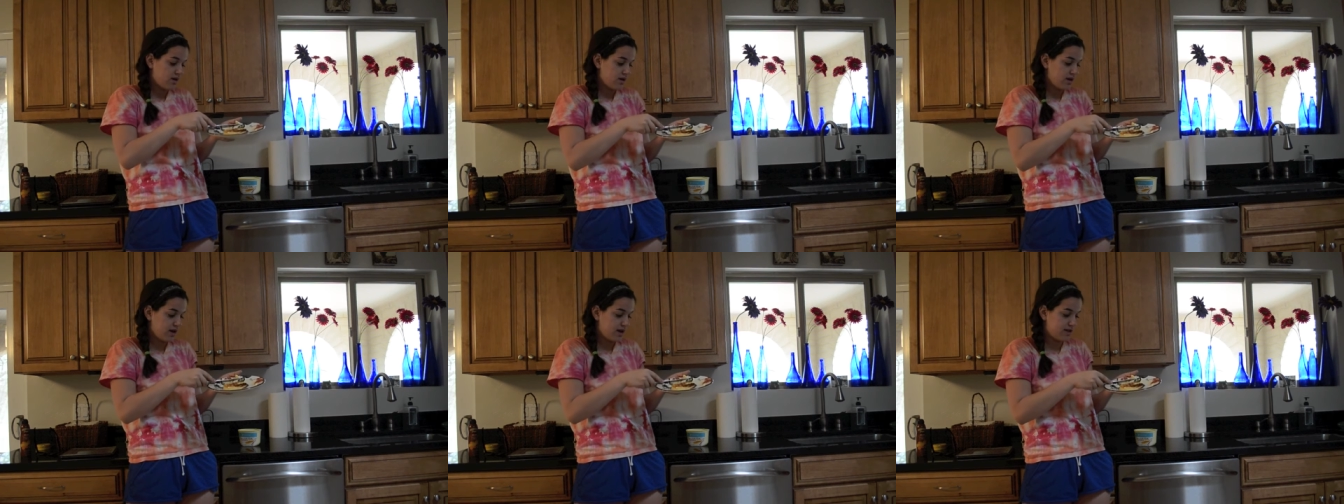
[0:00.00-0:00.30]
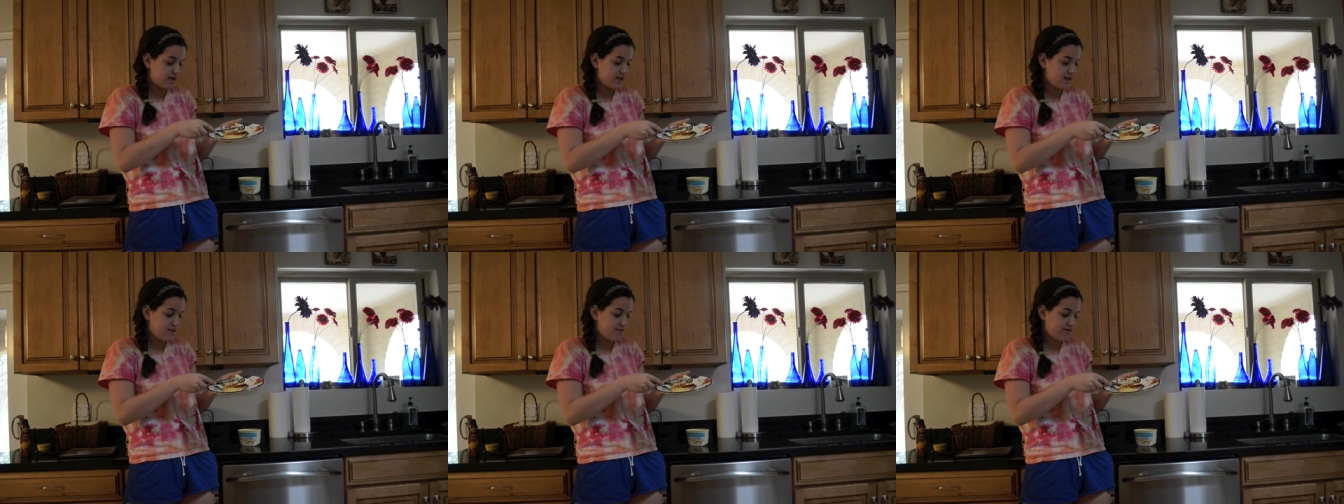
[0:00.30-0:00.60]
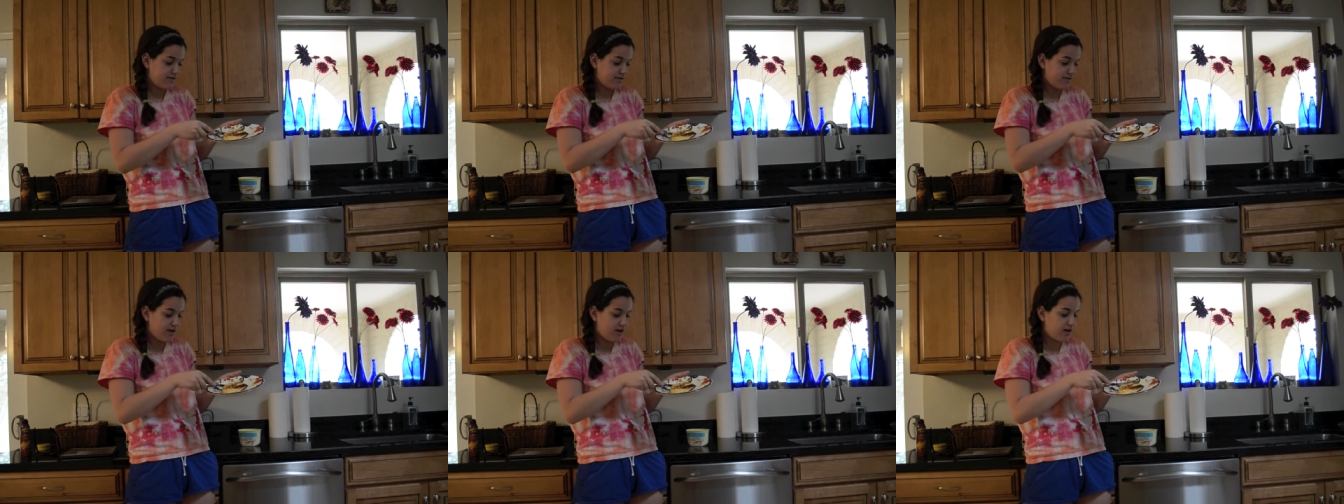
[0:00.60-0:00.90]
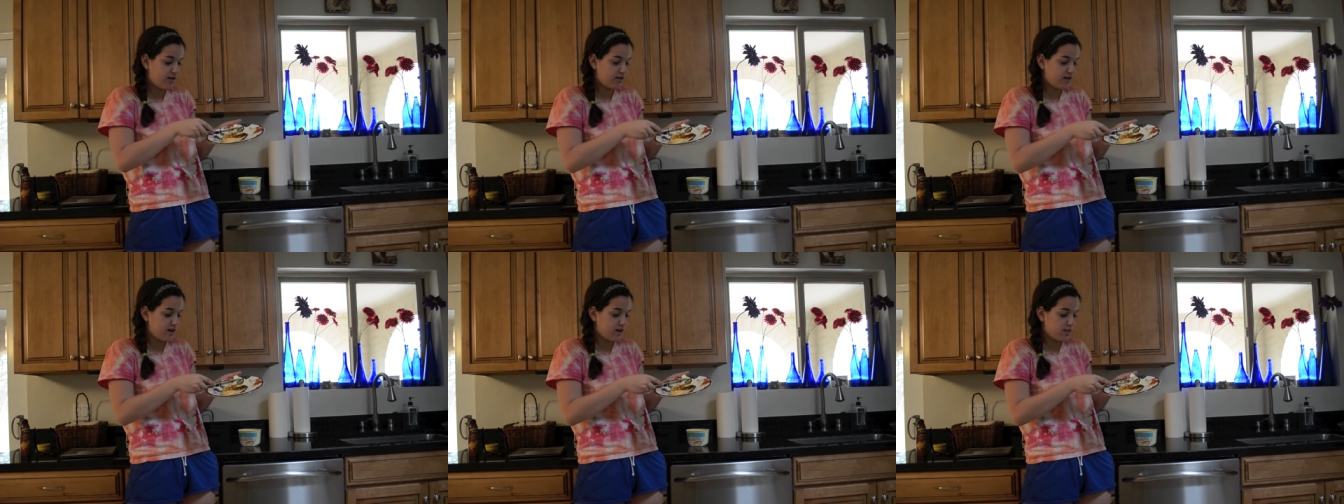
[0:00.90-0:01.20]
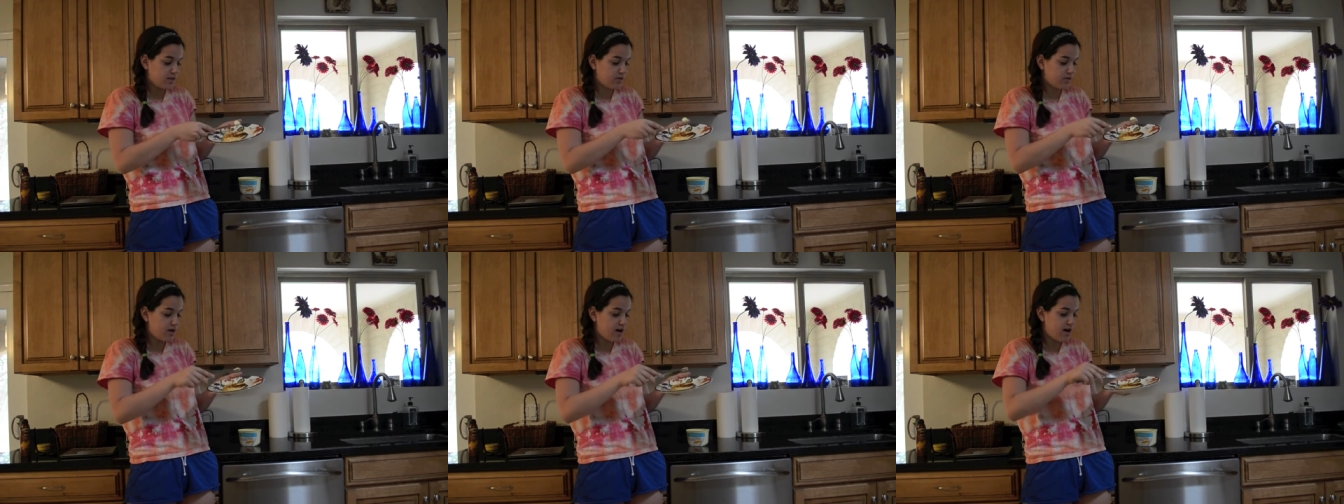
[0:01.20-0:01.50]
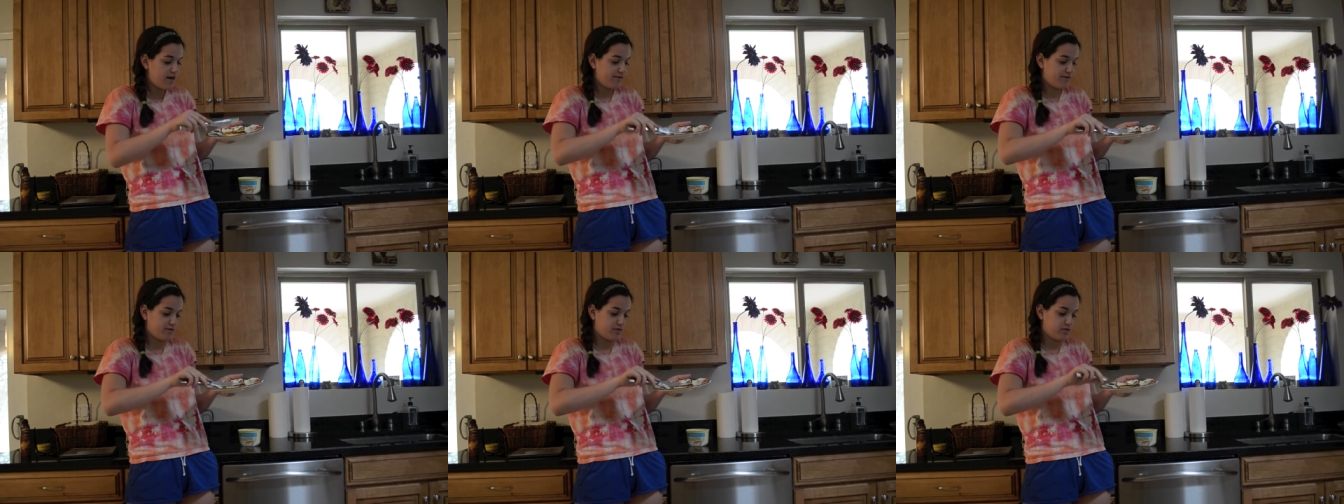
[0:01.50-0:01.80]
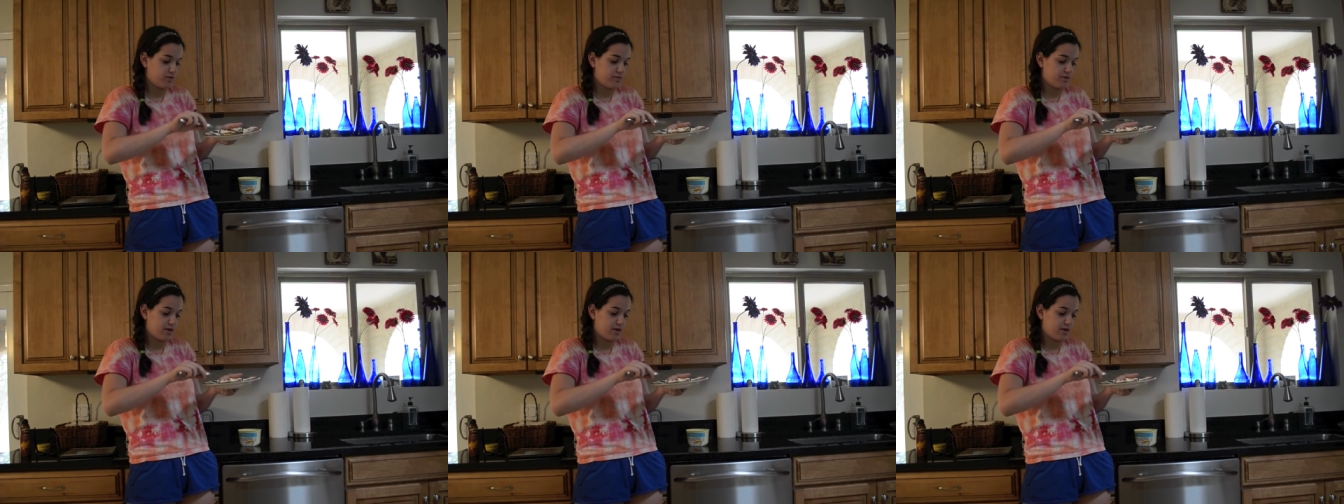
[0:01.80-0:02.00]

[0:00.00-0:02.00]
It didn't fall on the waffle,